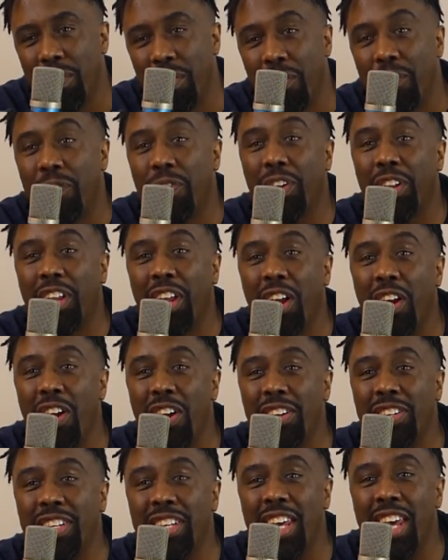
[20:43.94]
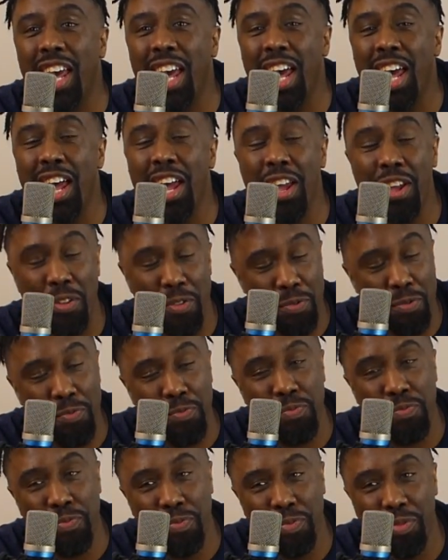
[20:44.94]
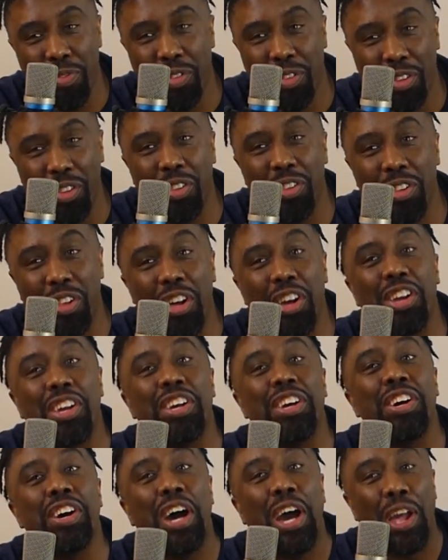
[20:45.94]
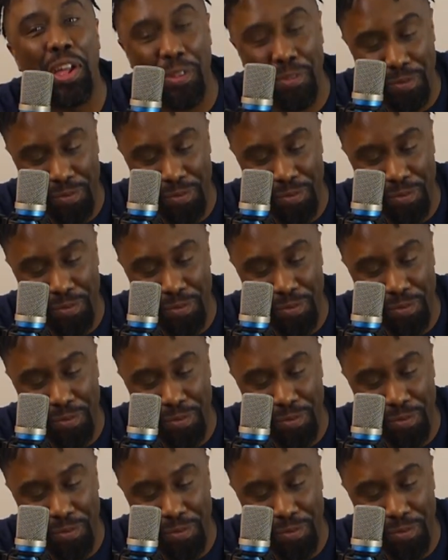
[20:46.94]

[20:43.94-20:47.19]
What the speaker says: for the carries he had, look good.